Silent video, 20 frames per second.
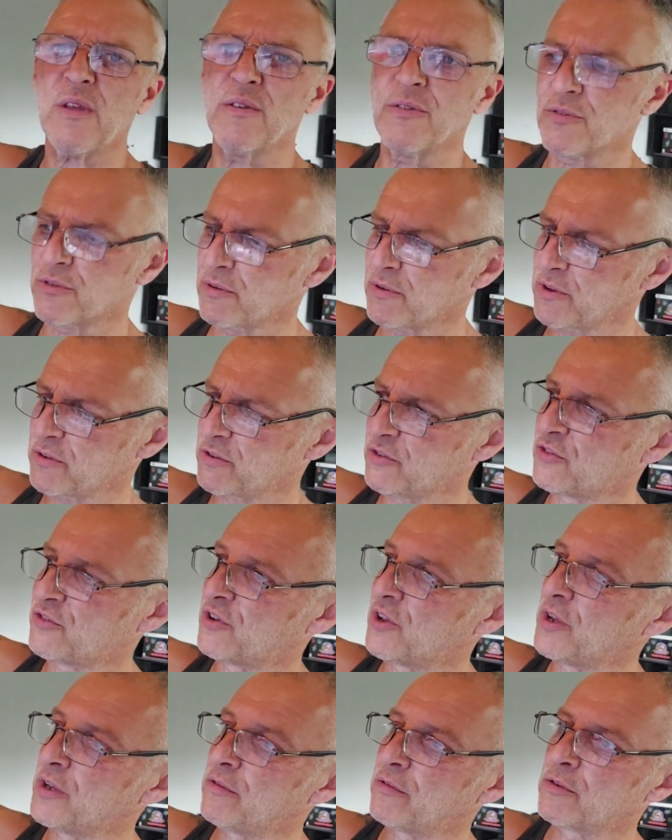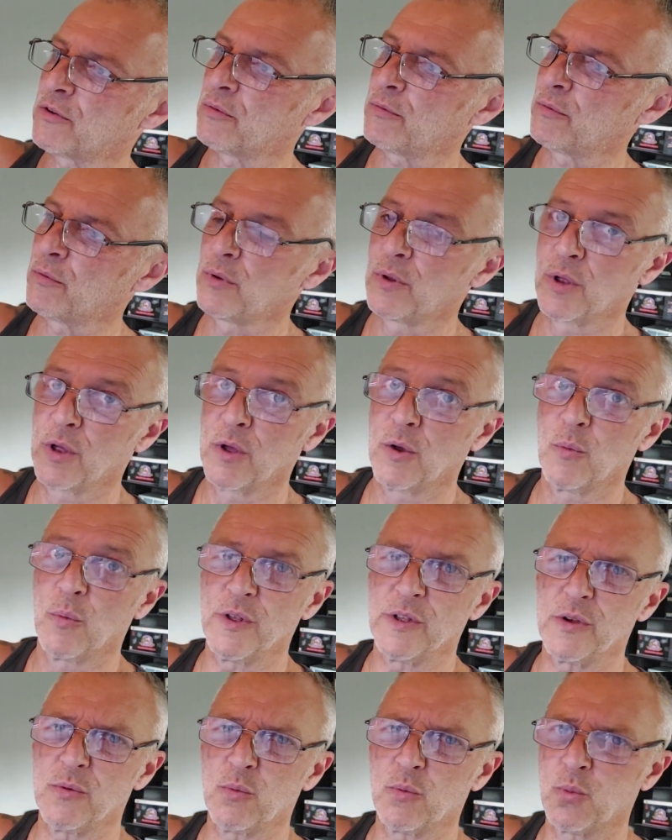So as you can see, so when
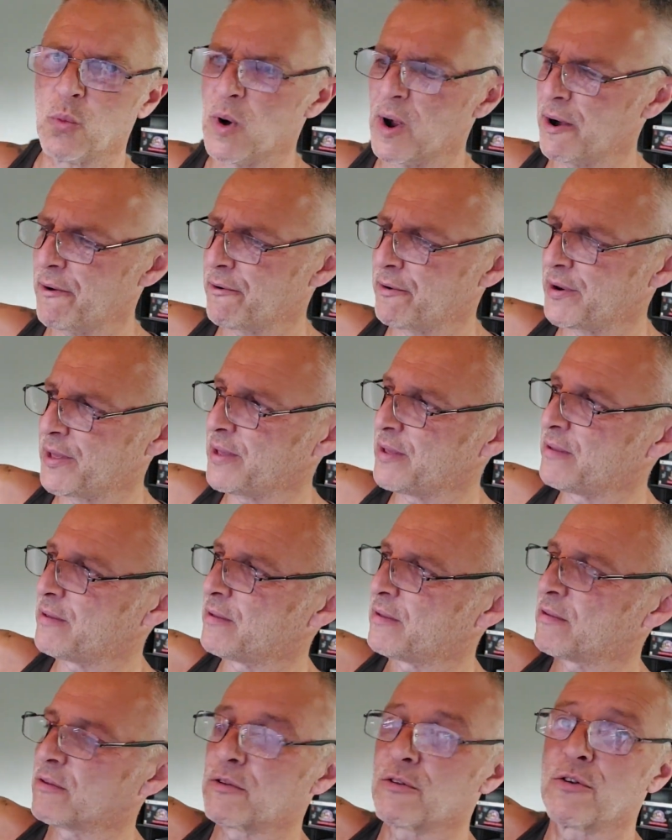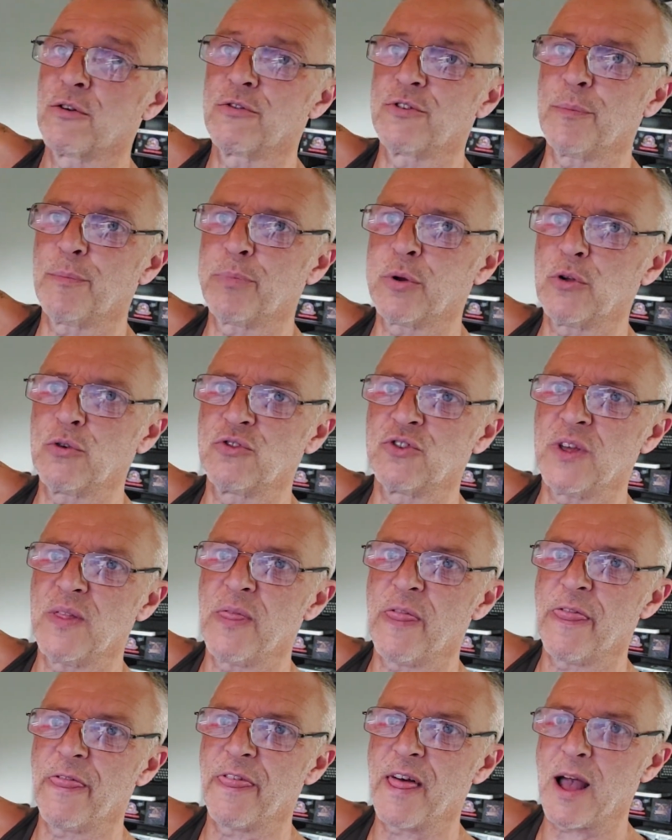you're wiring it, because it plugs
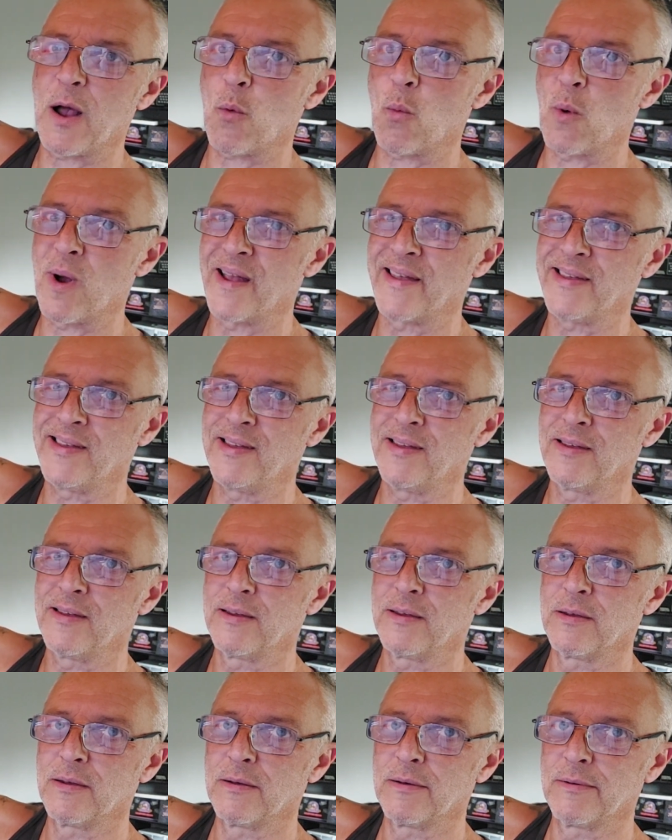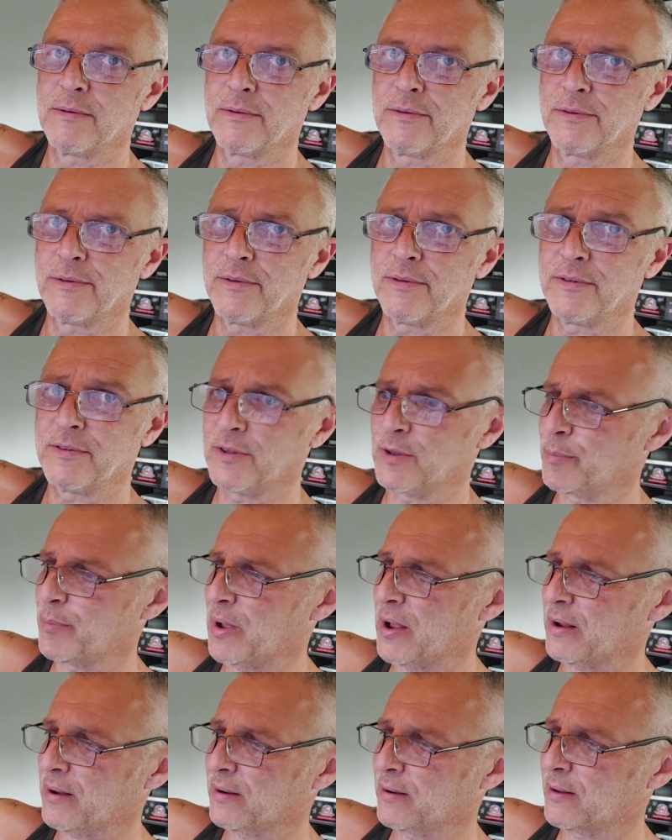in that way into the
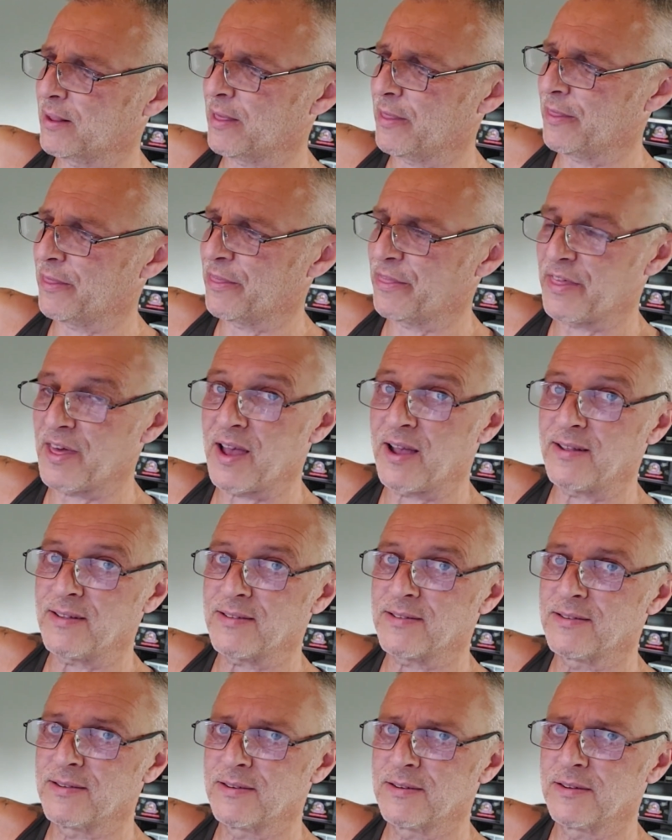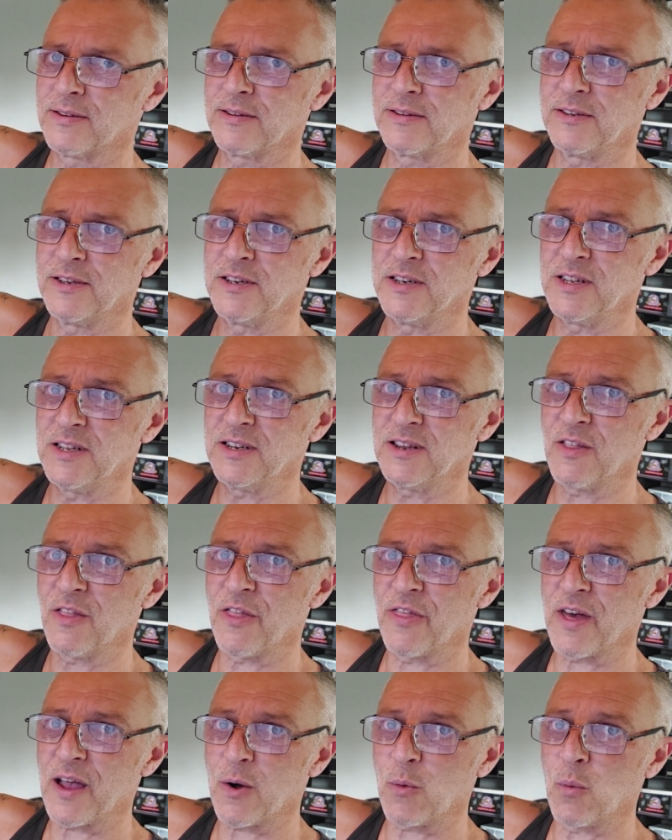back like that, you need it
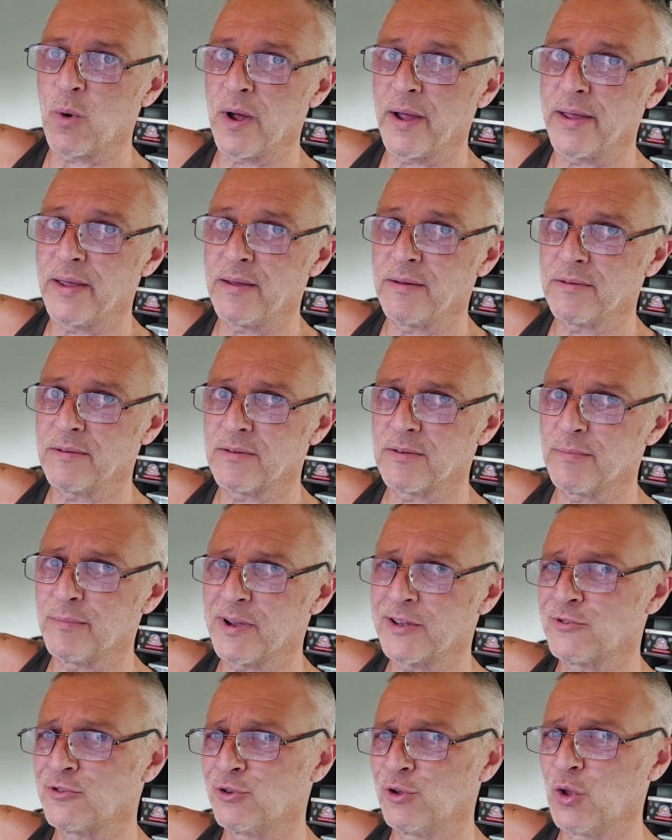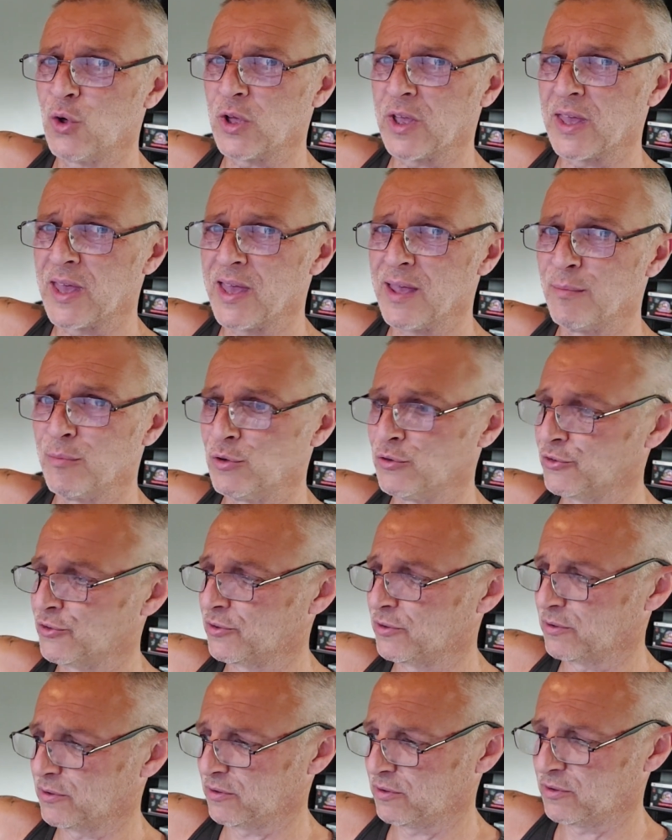that way to match all the cables
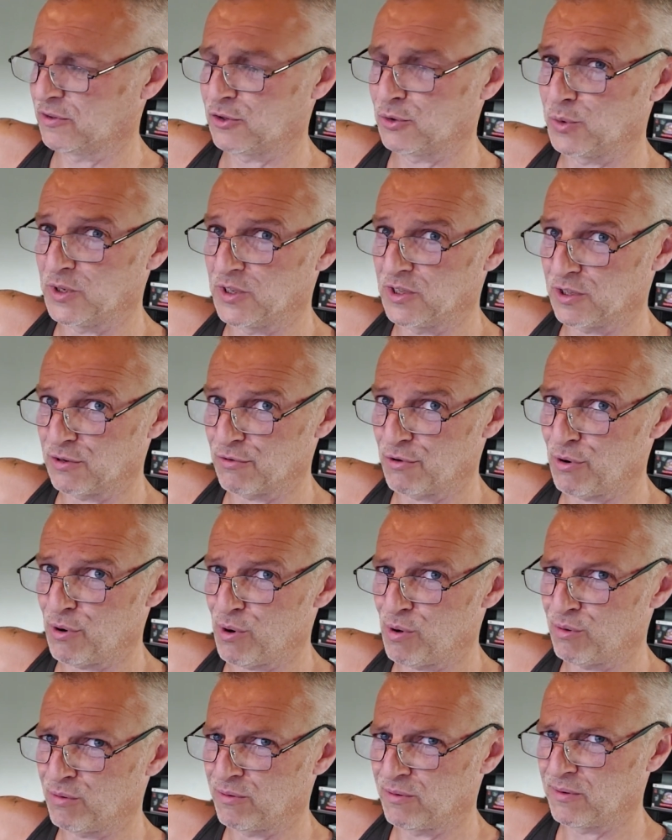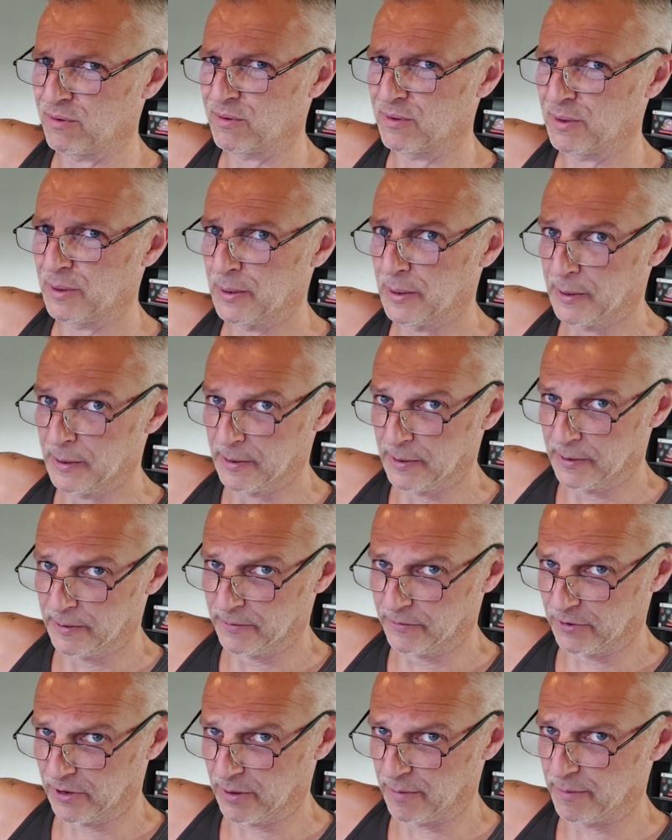to each through hole.
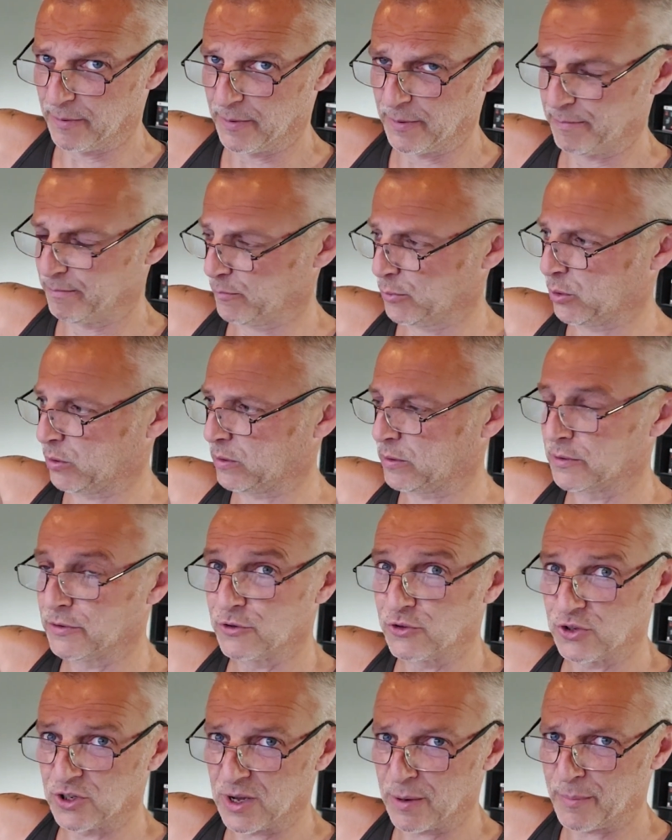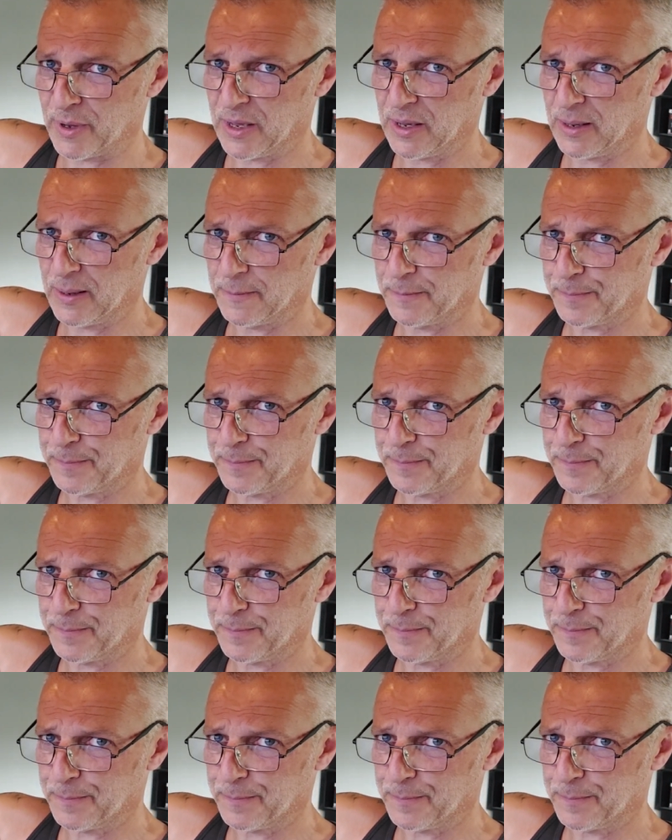Did you get me?